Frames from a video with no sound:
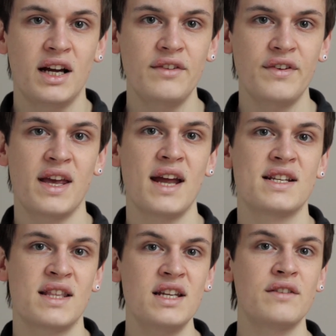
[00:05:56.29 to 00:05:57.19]
And if it
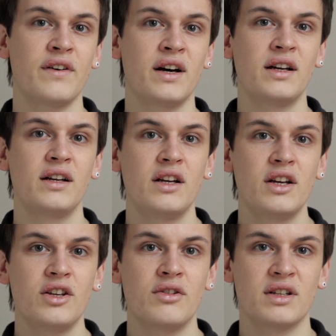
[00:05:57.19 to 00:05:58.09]
gets this far,
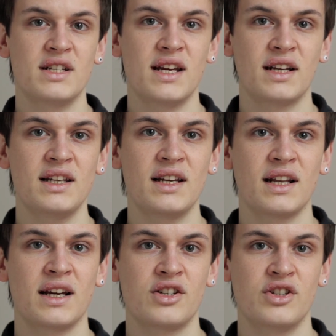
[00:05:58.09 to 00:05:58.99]
you could take
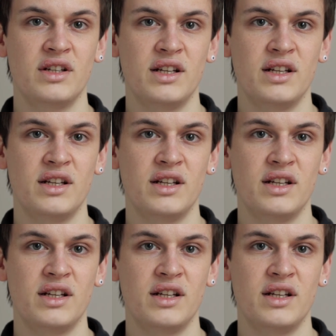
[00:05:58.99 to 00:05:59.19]
legal action